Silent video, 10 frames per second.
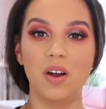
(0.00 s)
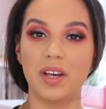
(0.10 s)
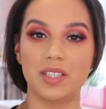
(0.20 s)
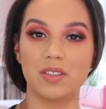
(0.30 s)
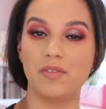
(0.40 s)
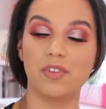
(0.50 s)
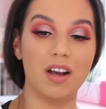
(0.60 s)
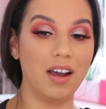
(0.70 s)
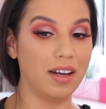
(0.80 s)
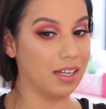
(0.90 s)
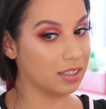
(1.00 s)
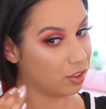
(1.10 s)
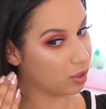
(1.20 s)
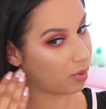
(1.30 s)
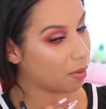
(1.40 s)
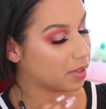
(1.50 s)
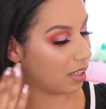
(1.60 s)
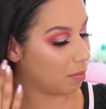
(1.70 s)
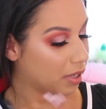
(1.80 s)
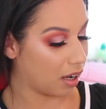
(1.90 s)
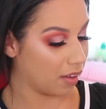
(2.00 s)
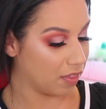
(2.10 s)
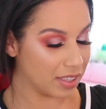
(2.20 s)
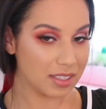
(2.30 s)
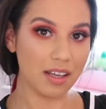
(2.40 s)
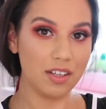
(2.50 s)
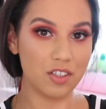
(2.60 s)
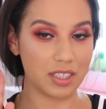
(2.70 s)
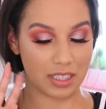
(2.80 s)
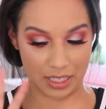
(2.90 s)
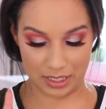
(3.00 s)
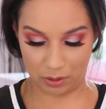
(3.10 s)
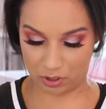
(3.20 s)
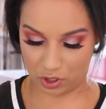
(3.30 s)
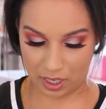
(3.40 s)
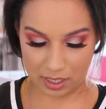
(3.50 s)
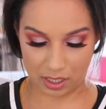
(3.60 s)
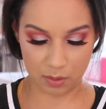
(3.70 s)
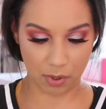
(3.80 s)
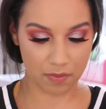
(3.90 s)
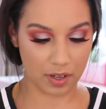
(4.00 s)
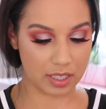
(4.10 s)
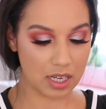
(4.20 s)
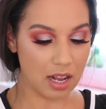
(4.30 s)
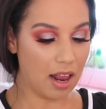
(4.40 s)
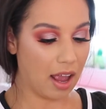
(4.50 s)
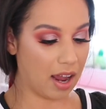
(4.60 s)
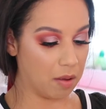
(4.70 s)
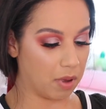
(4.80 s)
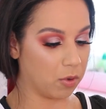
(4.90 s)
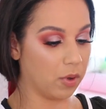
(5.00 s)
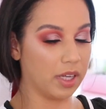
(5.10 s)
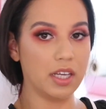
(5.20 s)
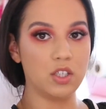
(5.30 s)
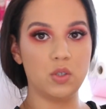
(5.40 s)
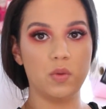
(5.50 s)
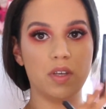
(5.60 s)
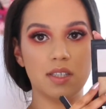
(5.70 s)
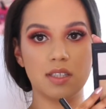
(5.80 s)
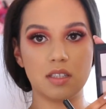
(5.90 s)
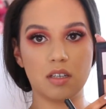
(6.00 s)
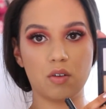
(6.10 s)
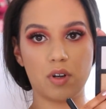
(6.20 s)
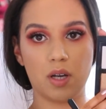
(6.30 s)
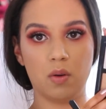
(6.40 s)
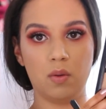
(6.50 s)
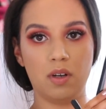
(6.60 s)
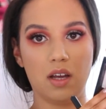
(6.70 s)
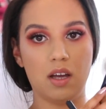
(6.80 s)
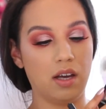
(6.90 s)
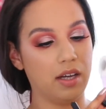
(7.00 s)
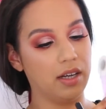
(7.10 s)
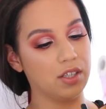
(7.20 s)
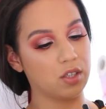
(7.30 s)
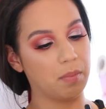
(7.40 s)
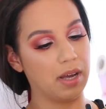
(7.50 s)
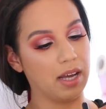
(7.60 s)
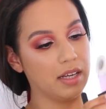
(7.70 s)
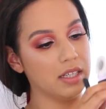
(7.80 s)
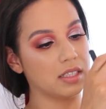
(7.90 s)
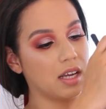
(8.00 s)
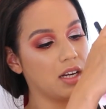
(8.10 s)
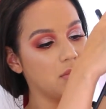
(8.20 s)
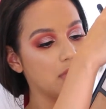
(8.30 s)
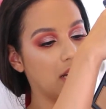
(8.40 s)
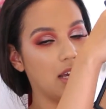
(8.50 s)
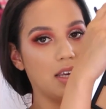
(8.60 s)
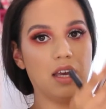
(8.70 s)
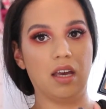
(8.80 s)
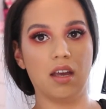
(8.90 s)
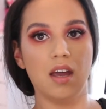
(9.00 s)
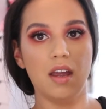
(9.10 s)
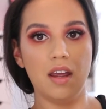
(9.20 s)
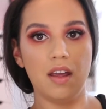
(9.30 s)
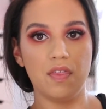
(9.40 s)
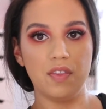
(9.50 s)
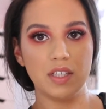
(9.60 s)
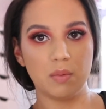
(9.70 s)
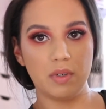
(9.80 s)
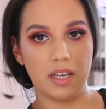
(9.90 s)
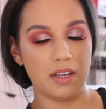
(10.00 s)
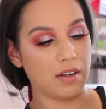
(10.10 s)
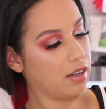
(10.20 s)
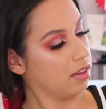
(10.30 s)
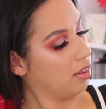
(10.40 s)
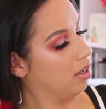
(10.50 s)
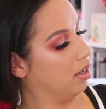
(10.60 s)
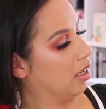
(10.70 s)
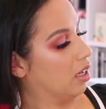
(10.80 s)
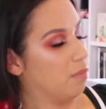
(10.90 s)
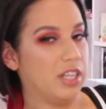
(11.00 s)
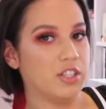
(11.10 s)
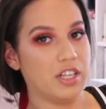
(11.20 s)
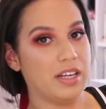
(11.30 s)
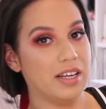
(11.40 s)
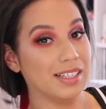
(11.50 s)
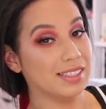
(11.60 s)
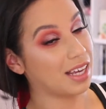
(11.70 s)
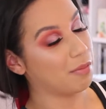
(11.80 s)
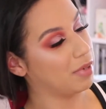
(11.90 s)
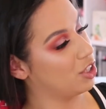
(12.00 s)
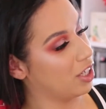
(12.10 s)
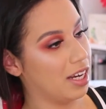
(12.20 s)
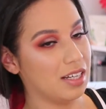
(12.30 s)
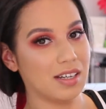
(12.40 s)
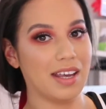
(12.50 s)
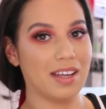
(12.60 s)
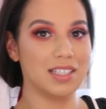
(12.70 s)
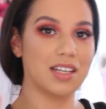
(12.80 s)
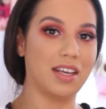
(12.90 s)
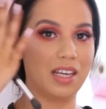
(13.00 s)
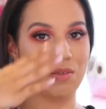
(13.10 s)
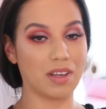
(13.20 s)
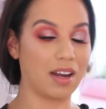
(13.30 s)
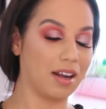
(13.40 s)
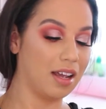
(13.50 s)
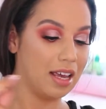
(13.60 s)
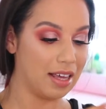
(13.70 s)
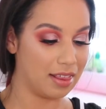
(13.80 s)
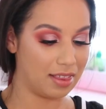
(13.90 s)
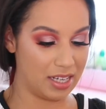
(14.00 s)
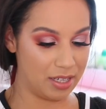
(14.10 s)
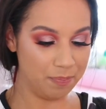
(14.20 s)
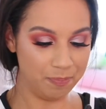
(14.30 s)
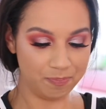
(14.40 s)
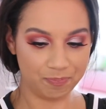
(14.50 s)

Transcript: Okay, so then for highlight, I just popped a little bit on this side just to test out the shade, and it's perfect. I'm going into this Crown highlighter palette, and I'm taking this one here, the kind of peachy salmony shade, again tying in with their theme,